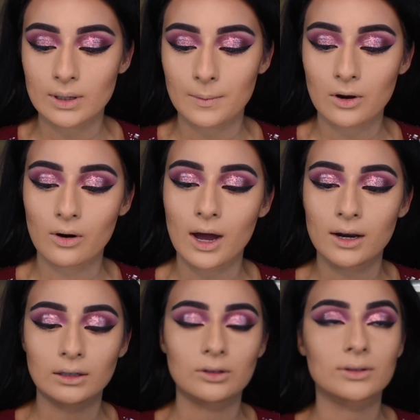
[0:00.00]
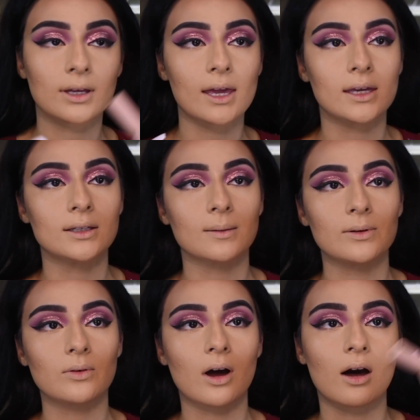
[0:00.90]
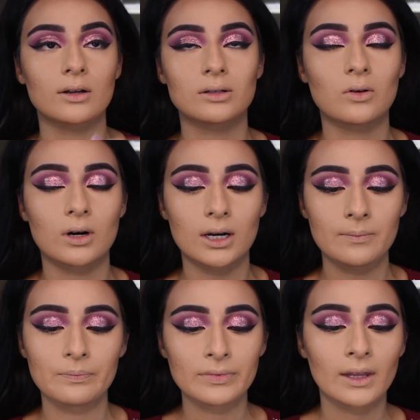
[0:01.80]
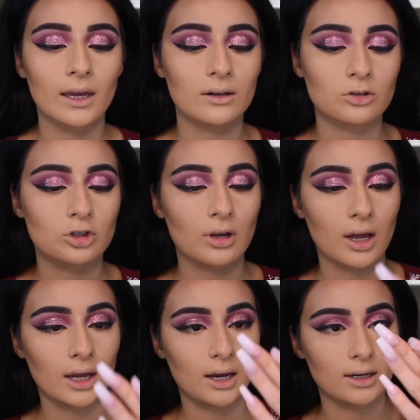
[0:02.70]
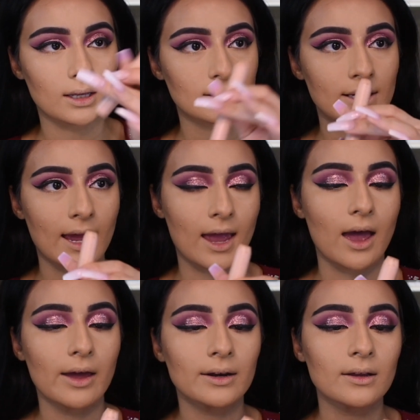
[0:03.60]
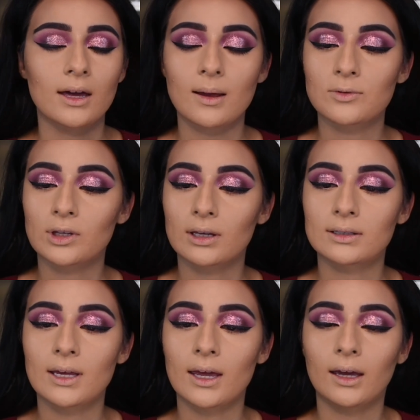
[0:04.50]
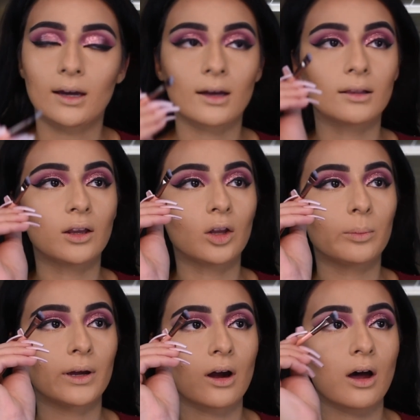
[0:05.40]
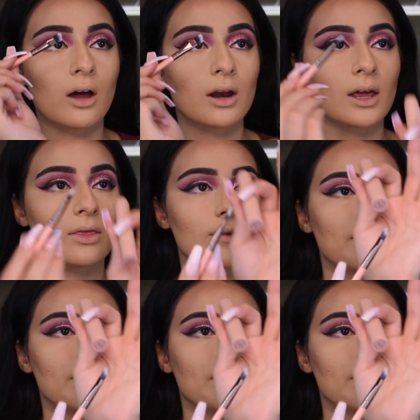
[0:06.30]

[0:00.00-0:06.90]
I'm gonna go ahead and use the KKW contour in shade Tan, and I'm just gonna take a little bit on the